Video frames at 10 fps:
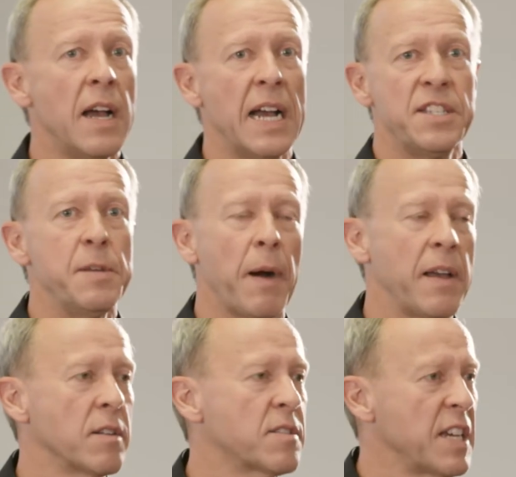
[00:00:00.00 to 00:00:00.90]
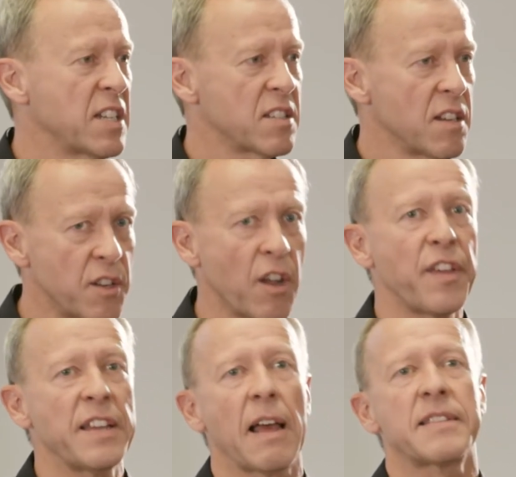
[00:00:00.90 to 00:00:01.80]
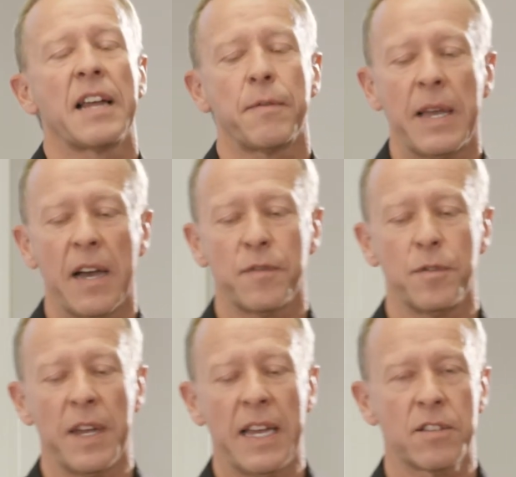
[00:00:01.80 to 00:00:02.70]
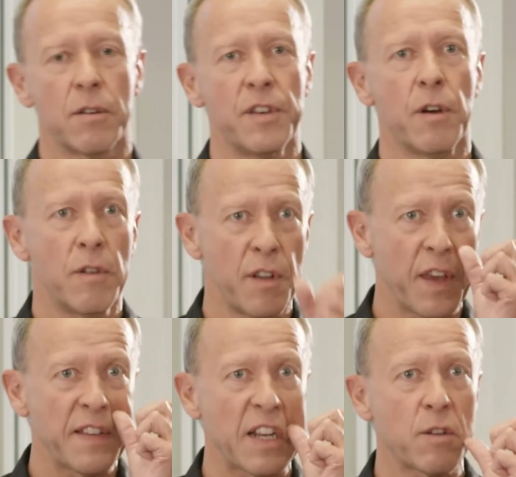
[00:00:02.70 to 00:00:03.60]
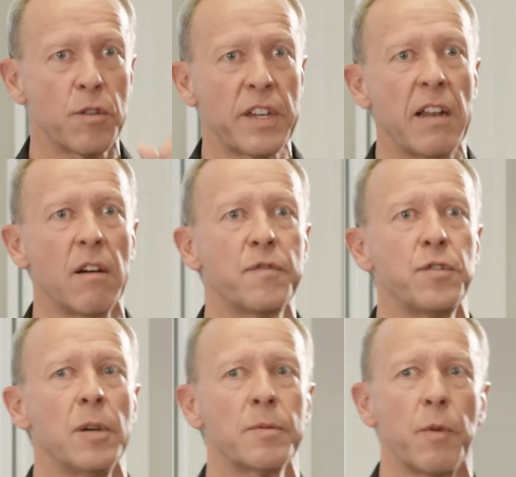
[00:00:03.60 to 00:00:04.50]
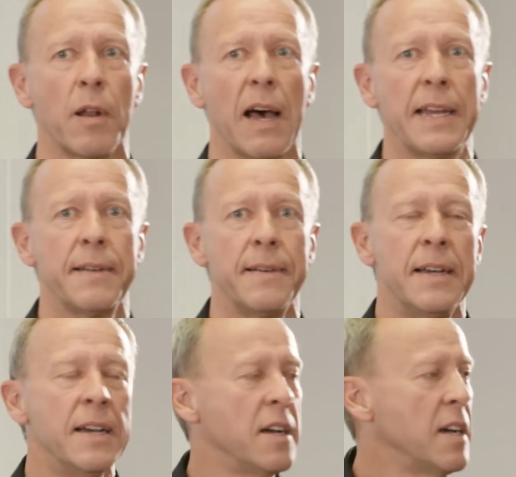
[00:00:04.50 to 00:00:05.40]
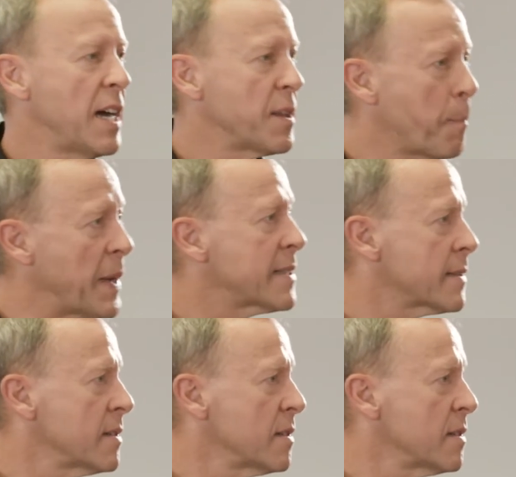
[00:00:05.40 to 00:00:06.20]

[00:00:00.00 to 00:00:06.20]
antibiotics, nothing like that we have today. So the only thing that could kill off germs were light. And the best